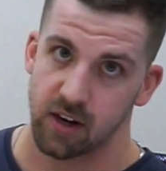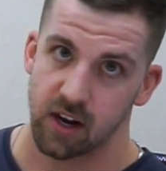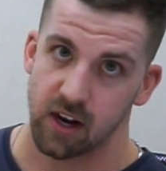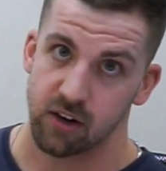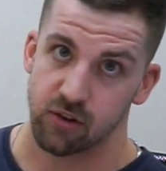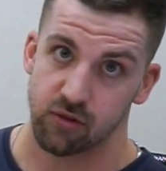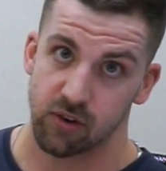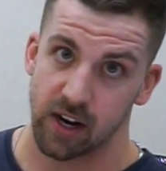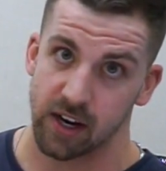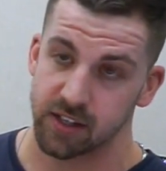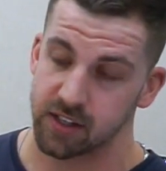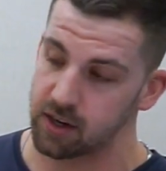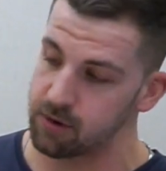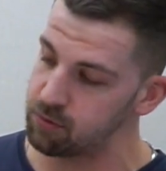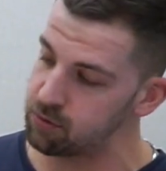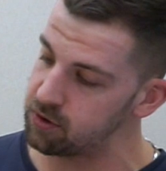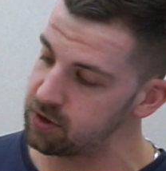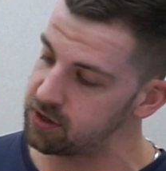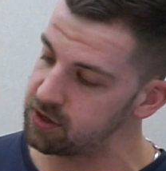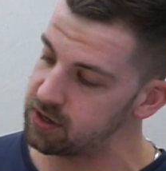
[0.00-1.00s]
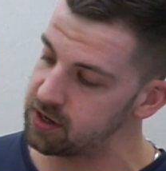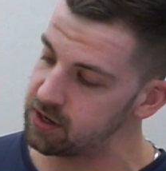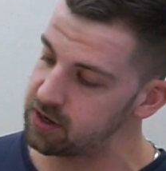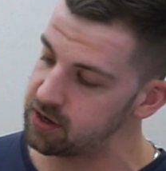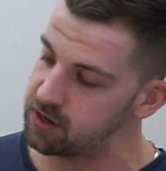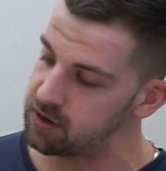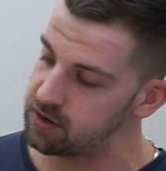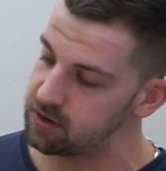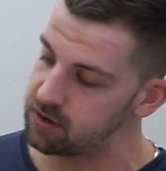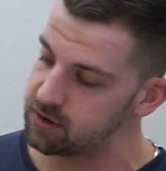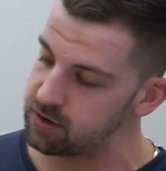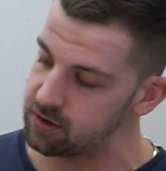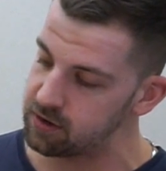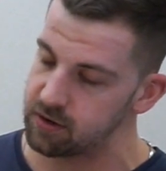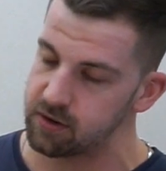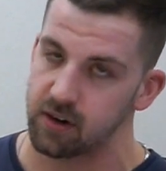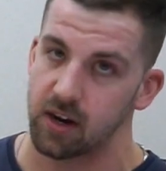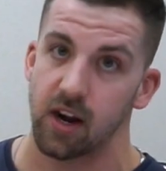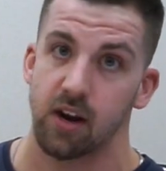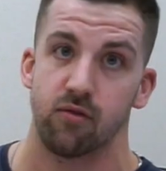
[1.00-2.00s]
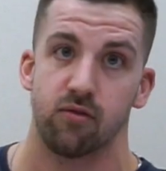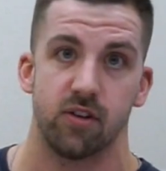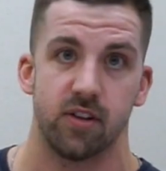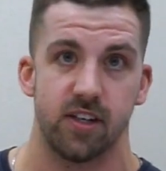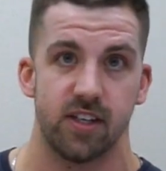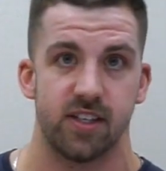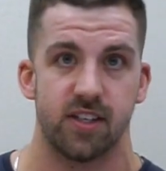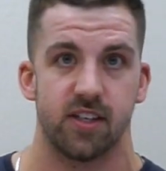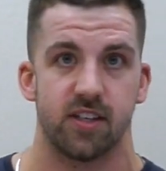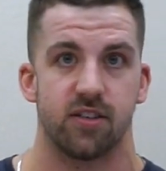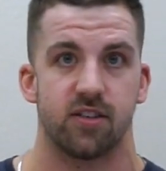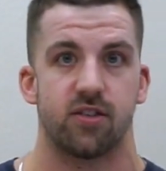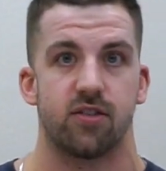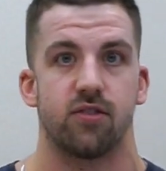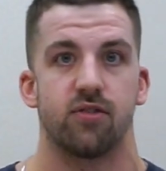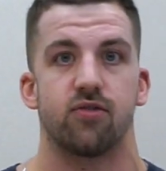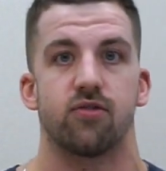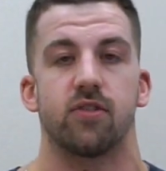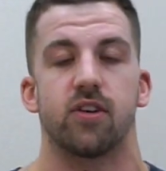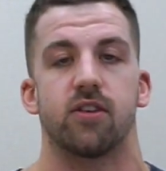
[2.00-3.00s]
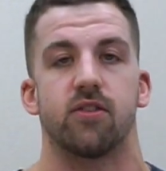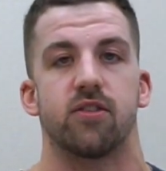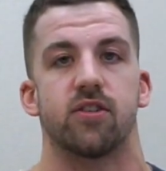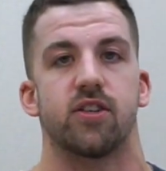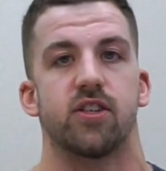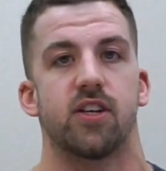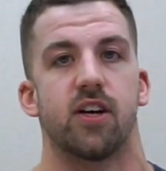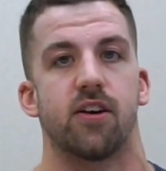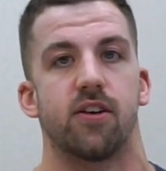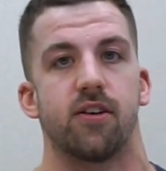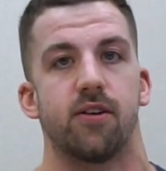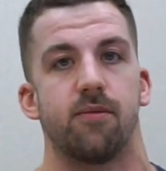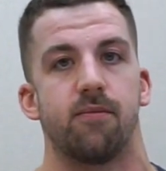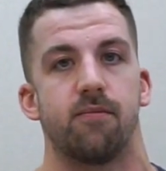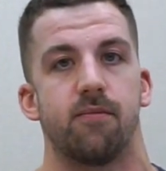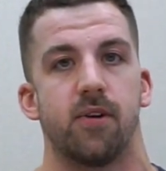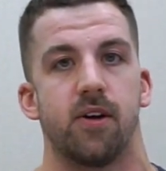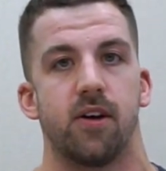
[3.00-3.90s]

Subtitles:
and drags upward and releases to trigger the shutter.